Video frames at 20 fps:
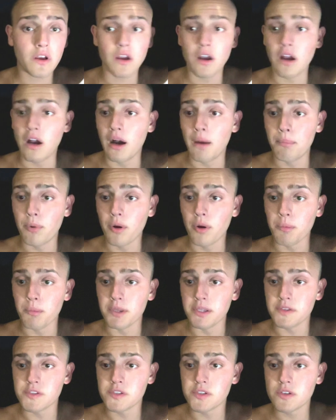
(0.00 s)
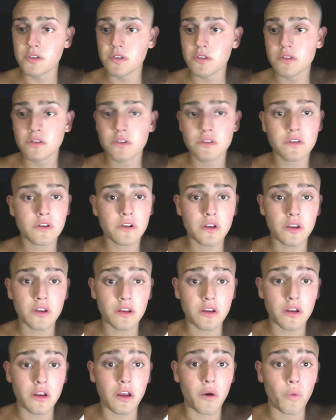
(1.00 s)
appointments,
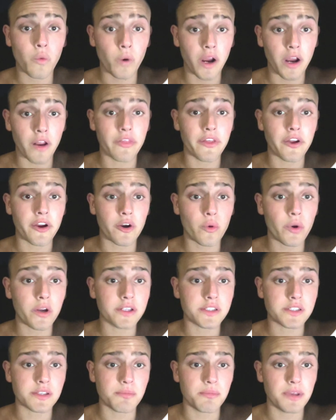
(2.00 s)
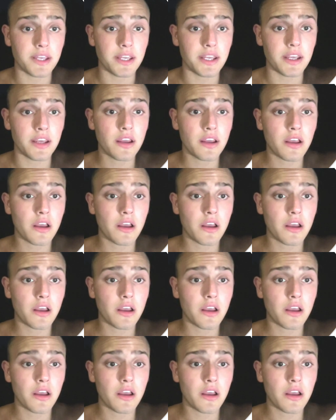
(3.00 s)
where they're going to be